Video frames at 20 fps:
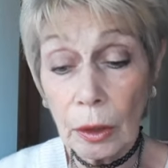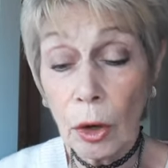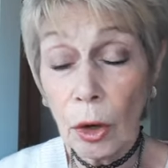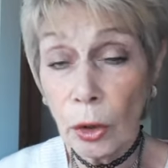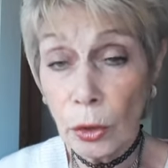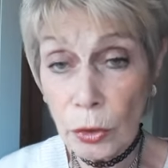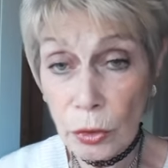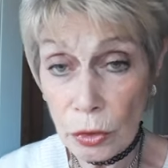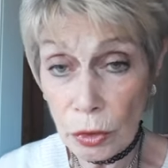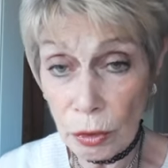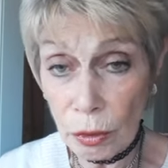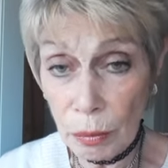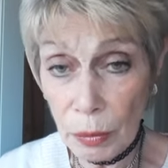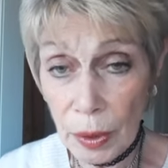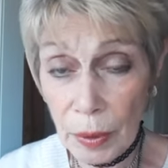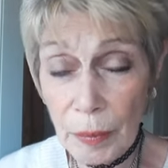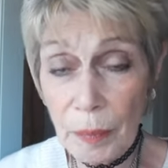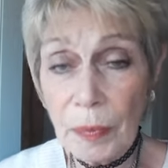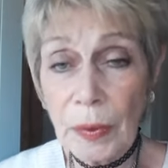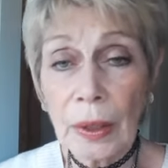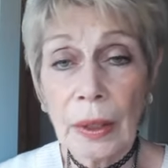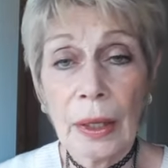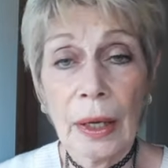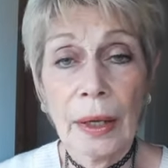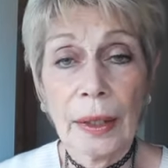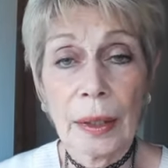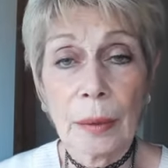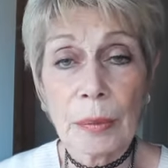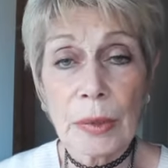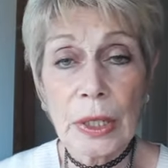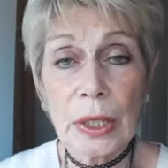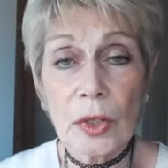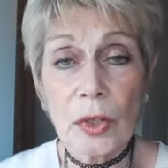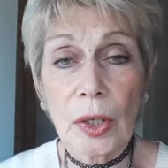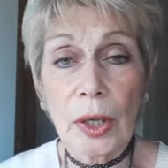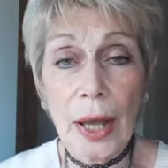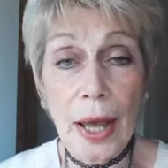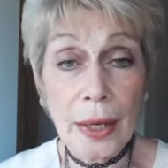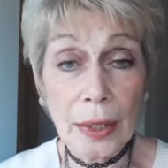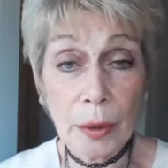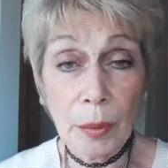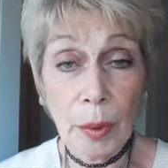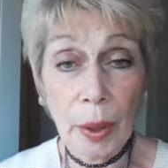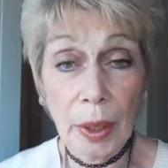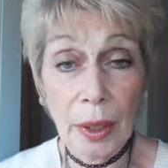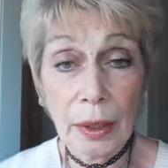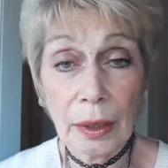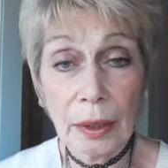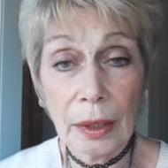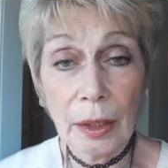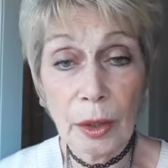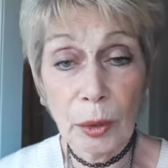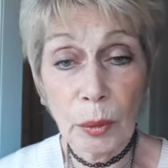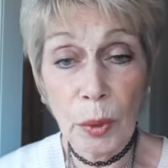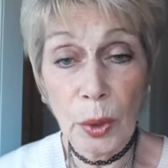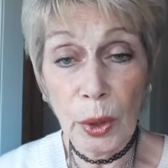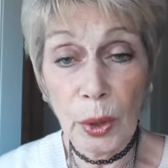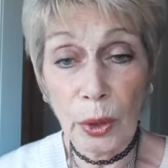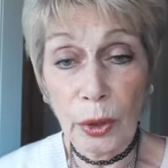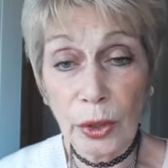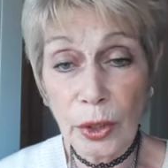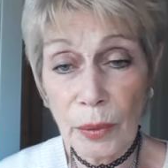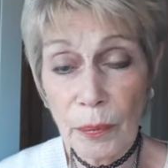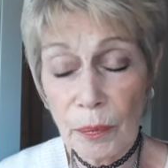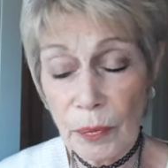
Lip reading: on Zoom, and I'm teaching anywhere in the world.